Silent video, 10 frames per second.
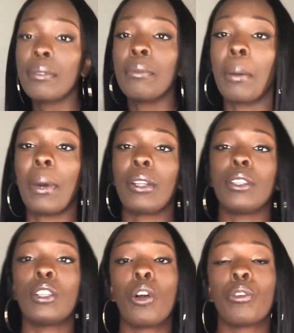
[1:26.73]
about the
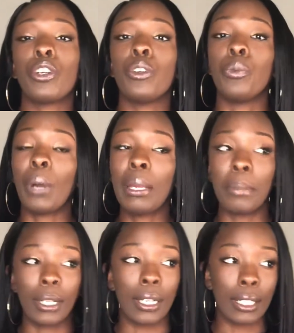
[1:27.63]
longer you wait
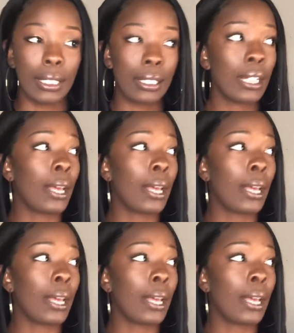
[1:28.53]
because